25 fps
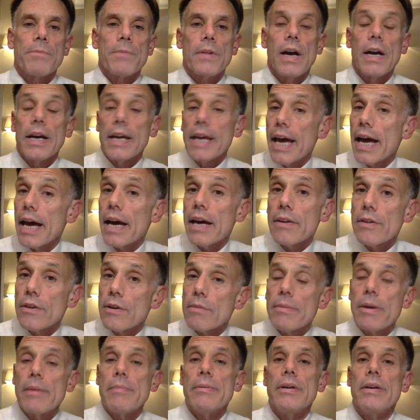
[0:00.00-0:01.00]
Again,
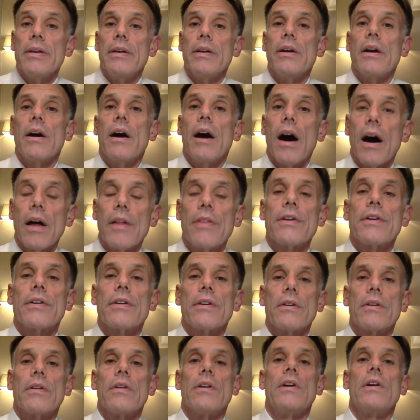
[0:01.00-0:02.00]
there may be
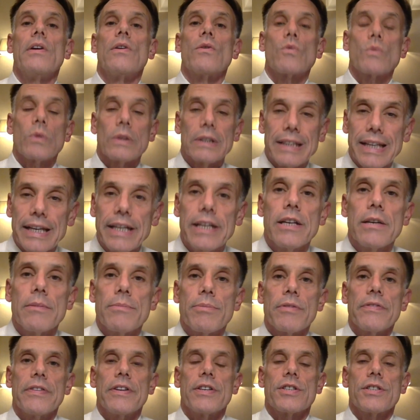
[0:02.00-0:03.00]
other related
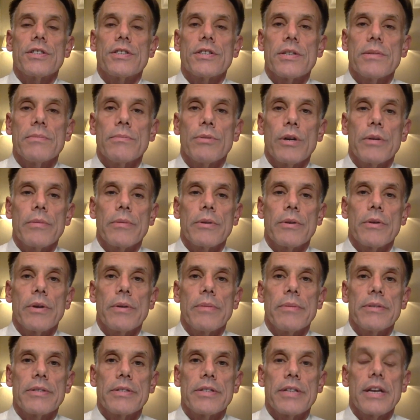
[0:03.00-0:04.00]
provisions in employment
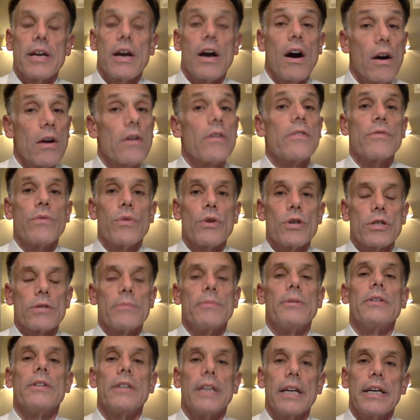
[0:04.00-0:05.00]
agreements that are
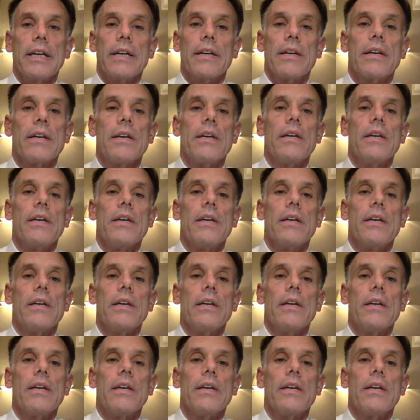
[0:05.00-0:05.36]
enforceable, like